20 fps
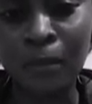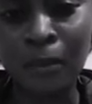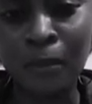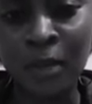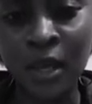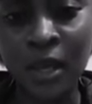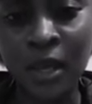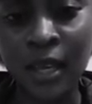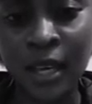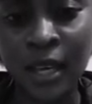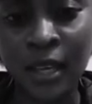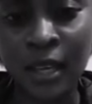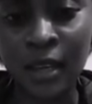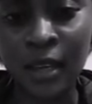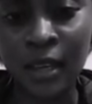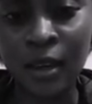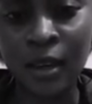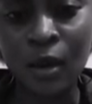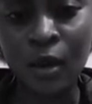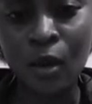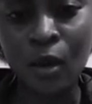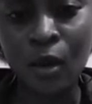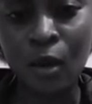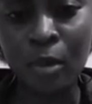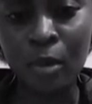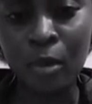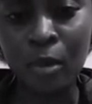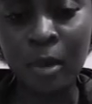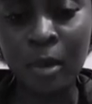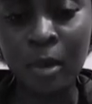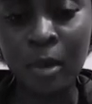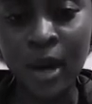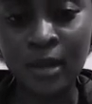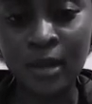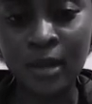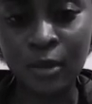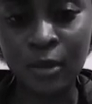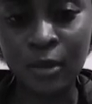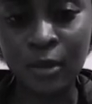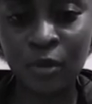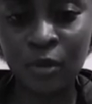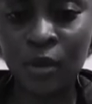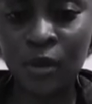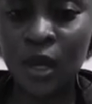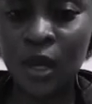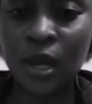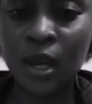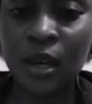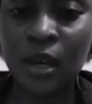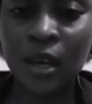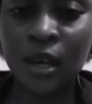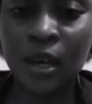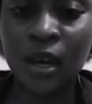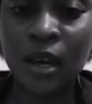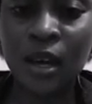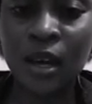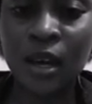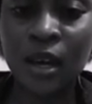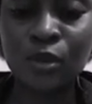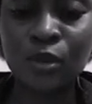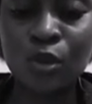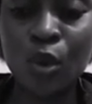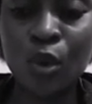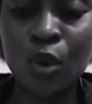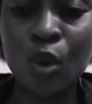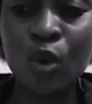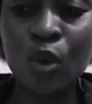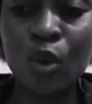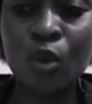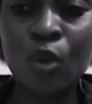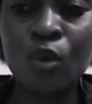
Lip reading: be in or be a part of. So,